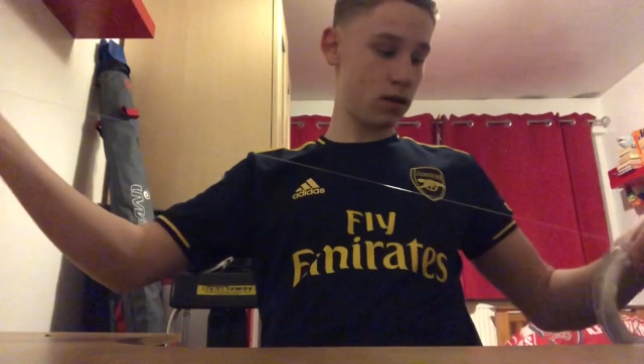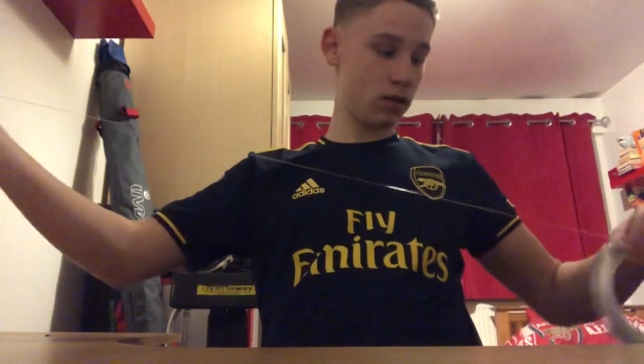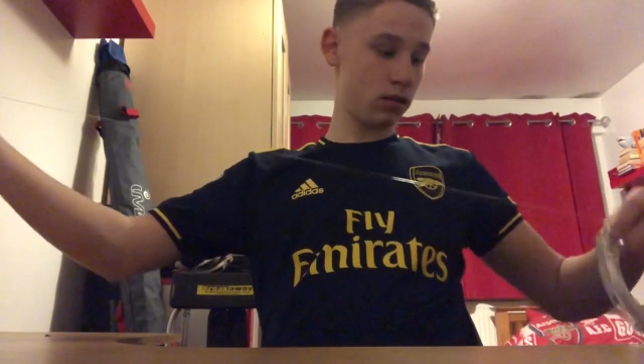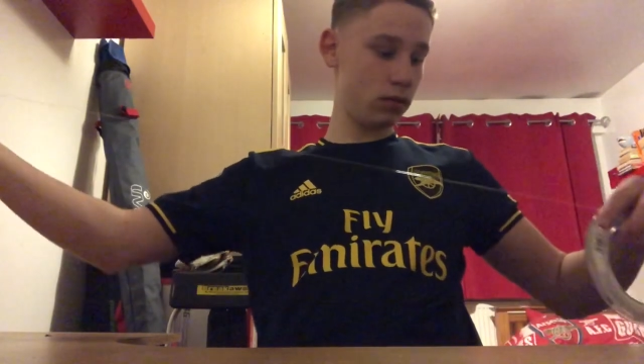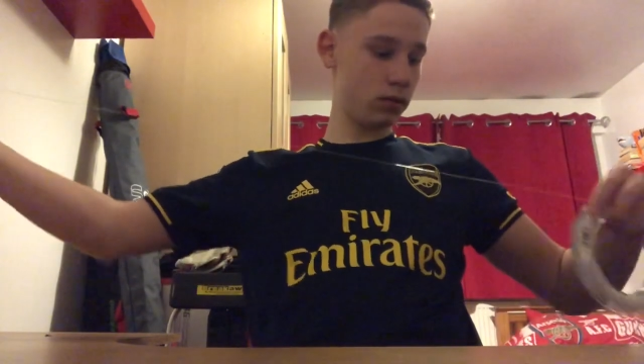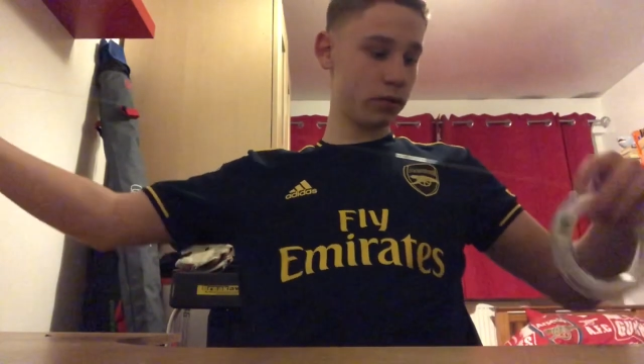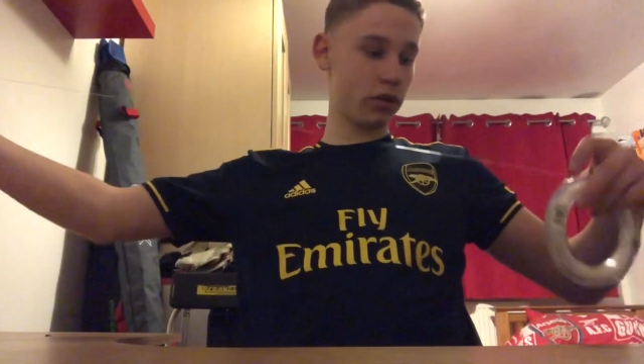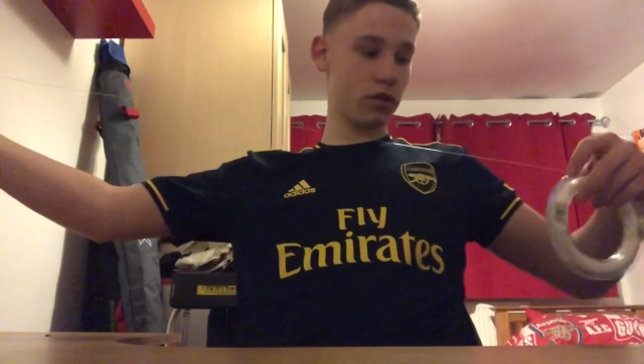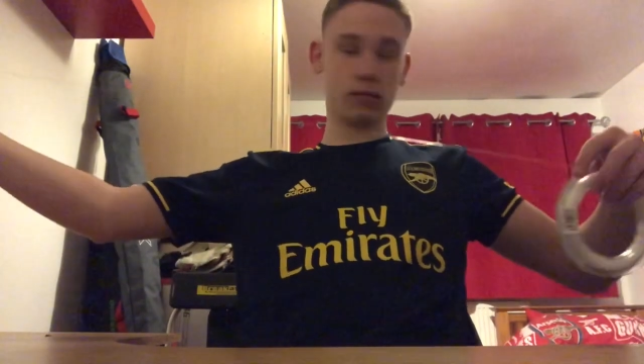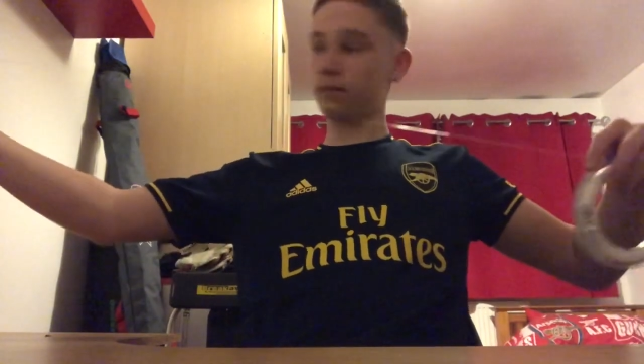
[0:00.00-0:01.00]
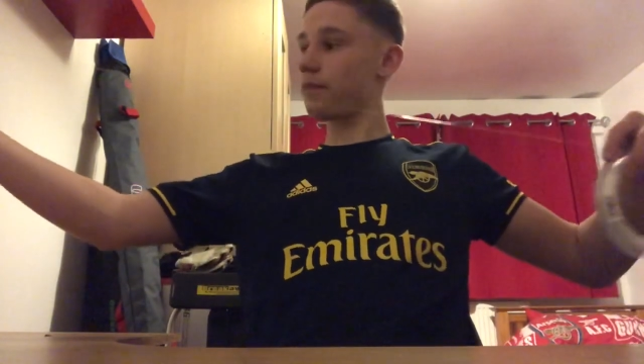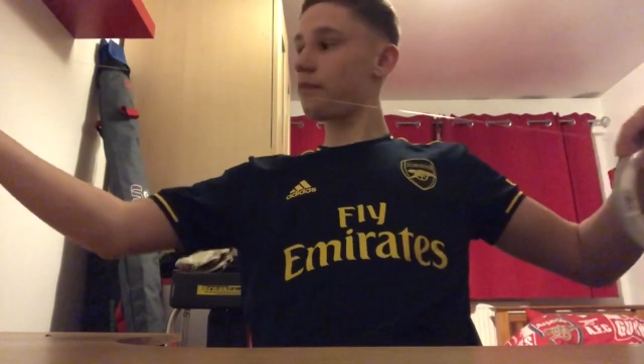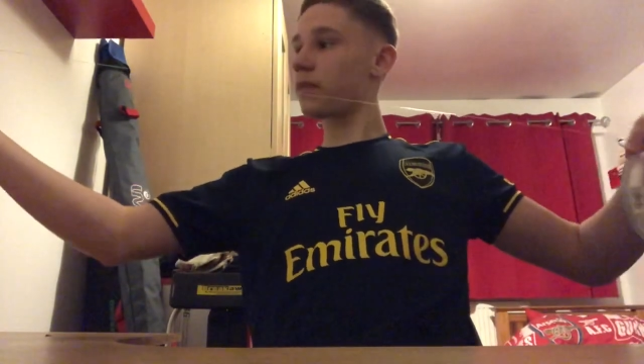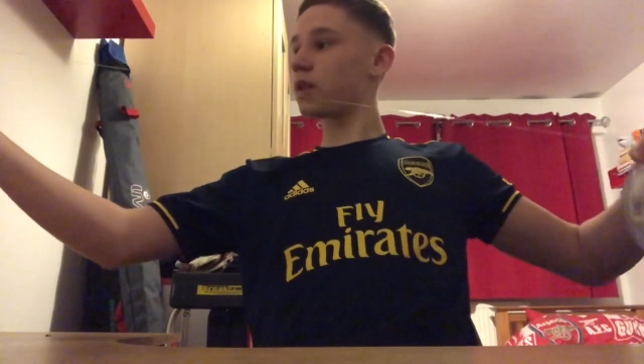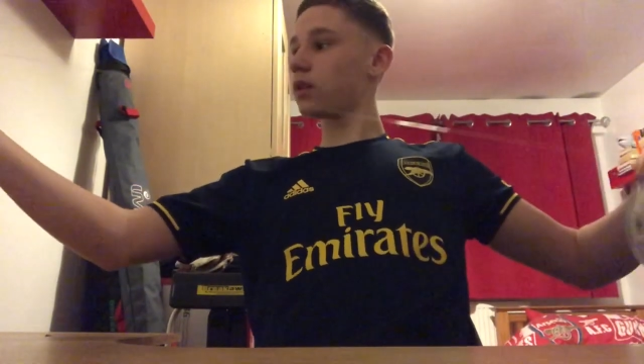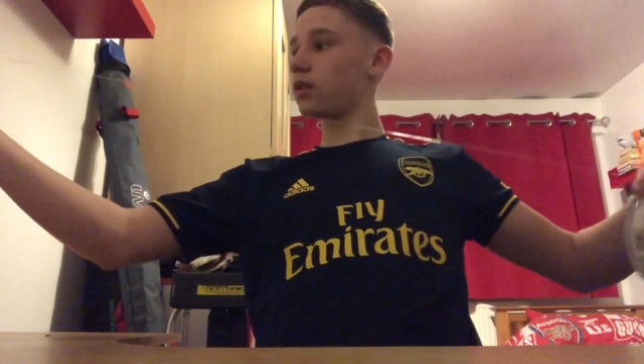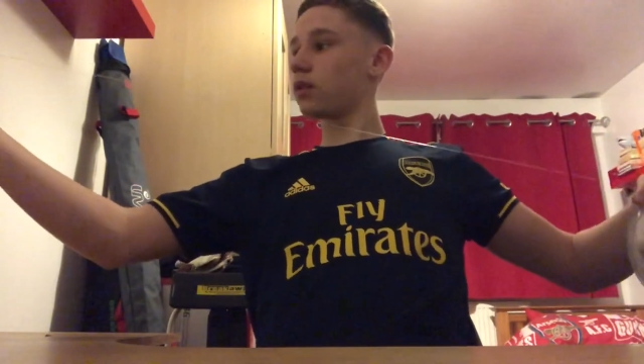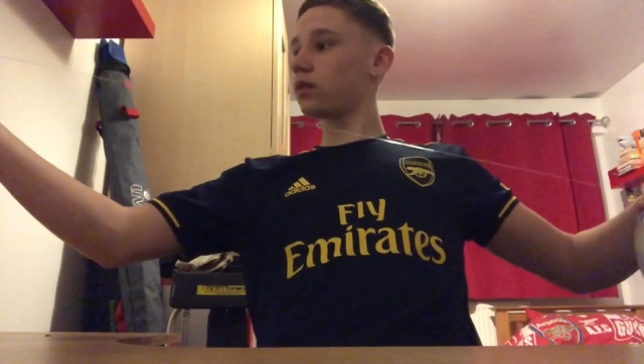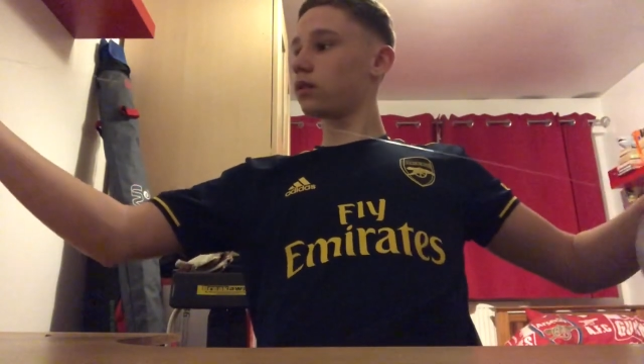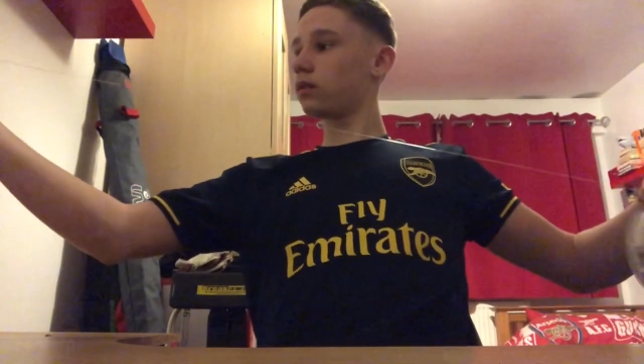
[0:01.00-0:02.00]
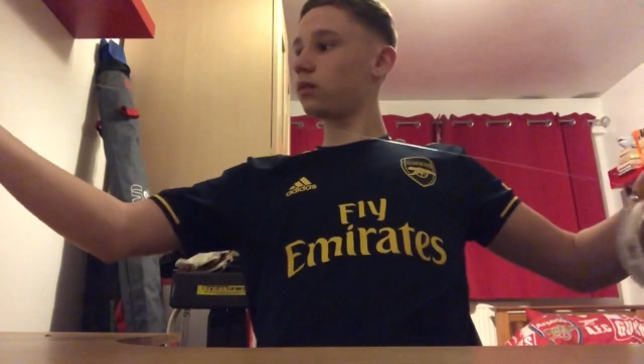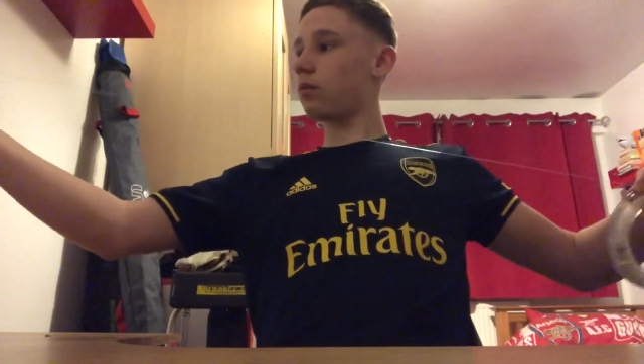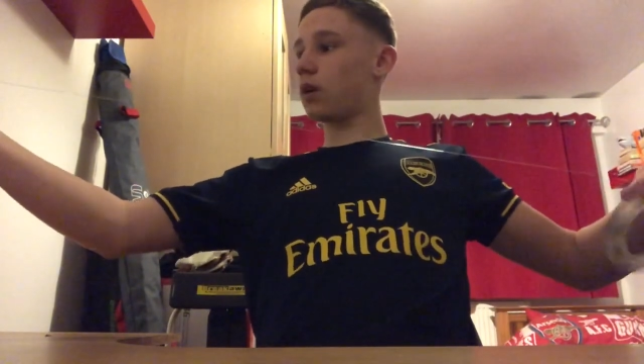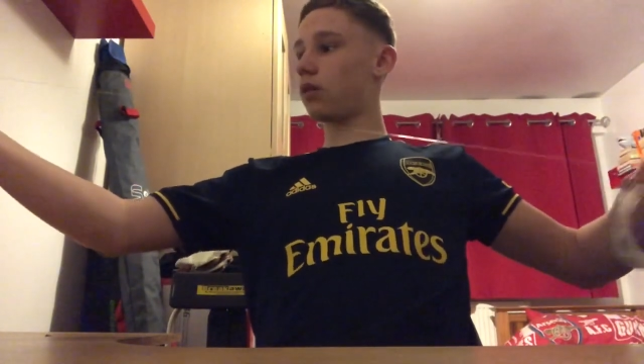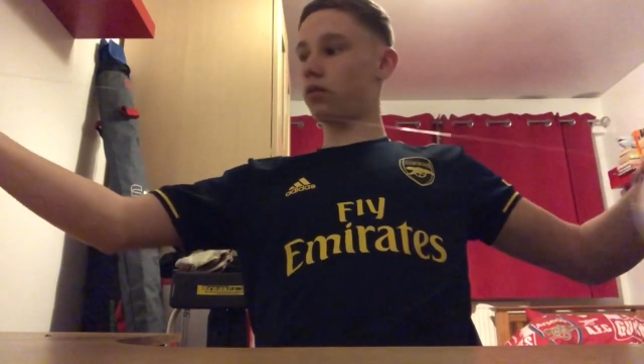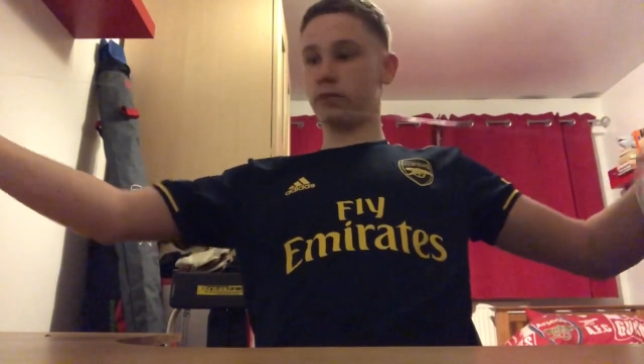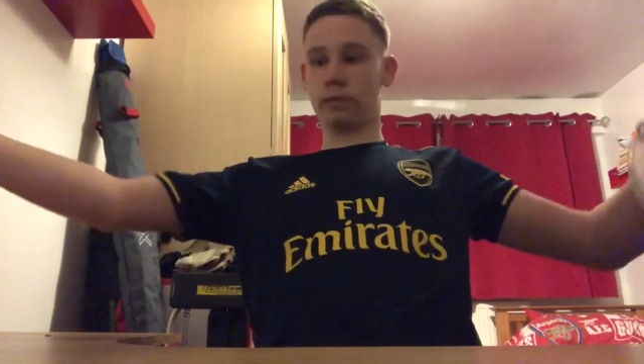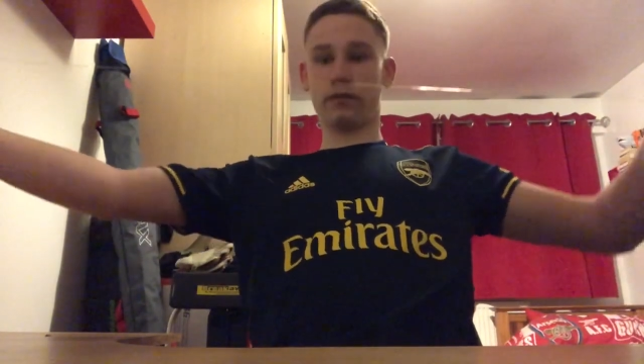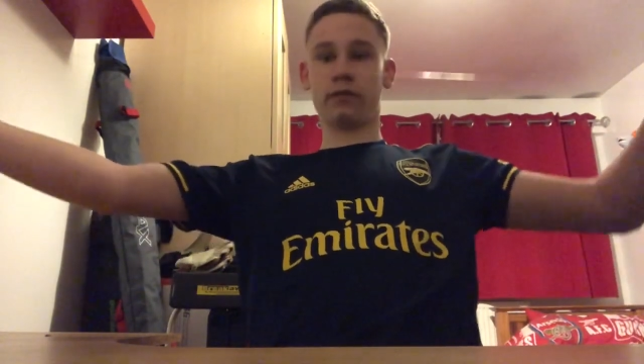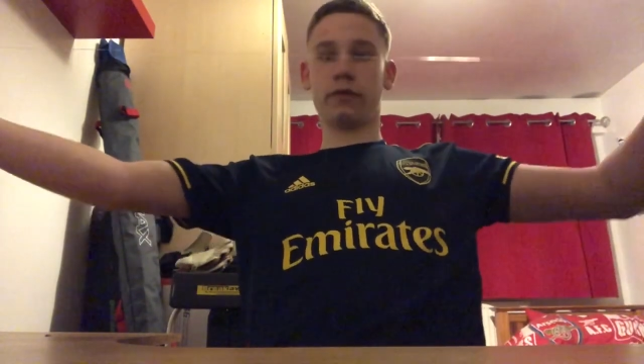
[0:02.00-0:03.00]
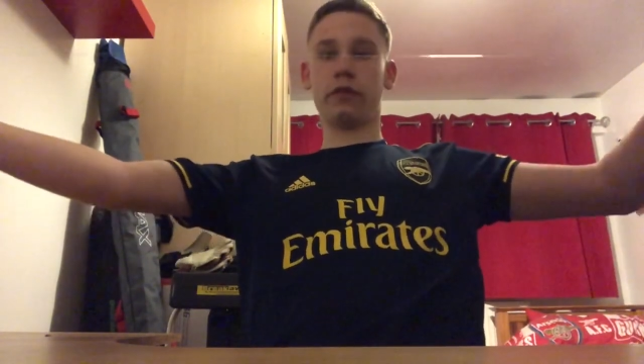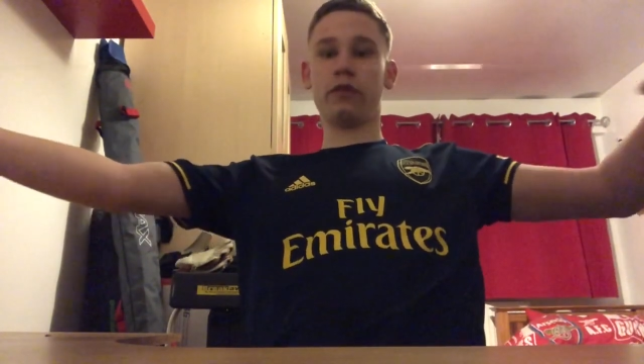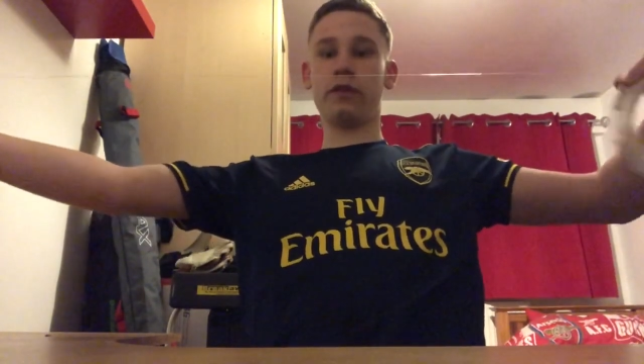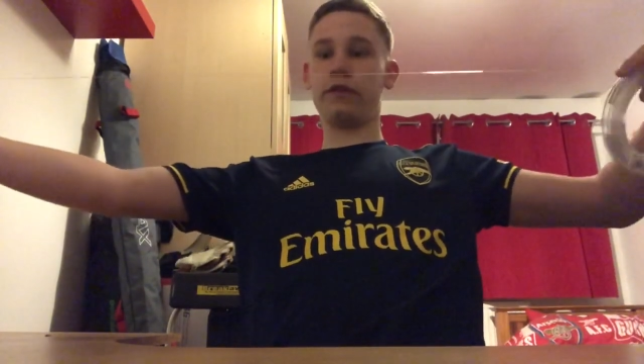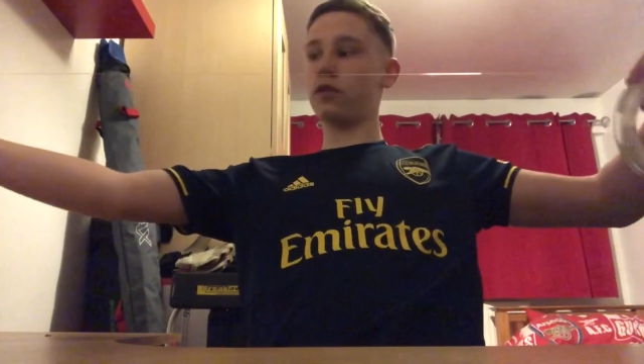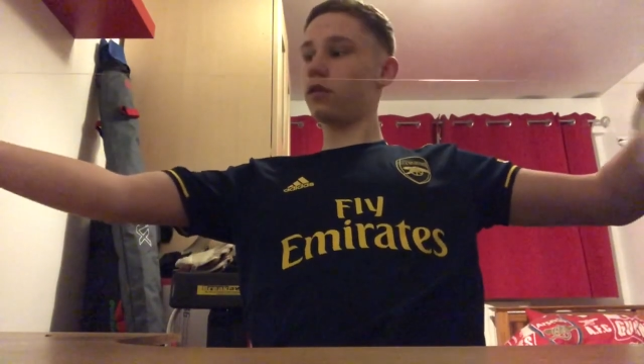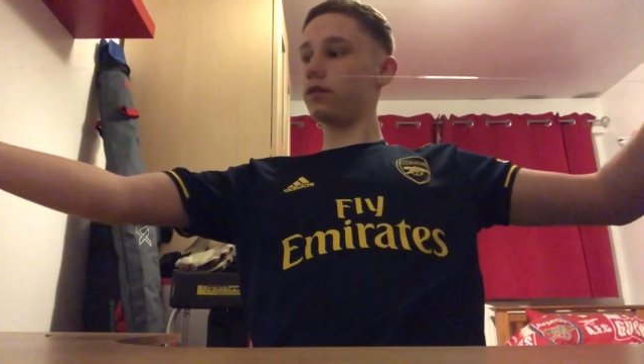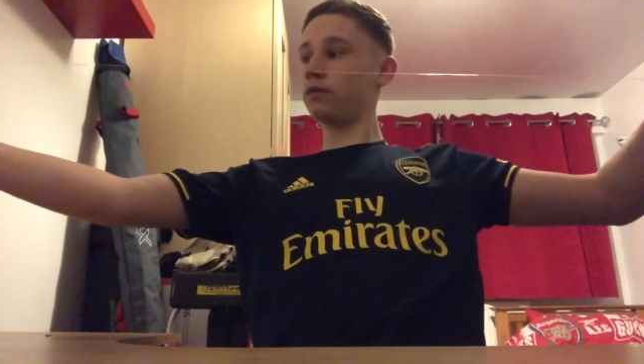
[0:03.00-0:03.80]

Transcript: You want it about 3 foot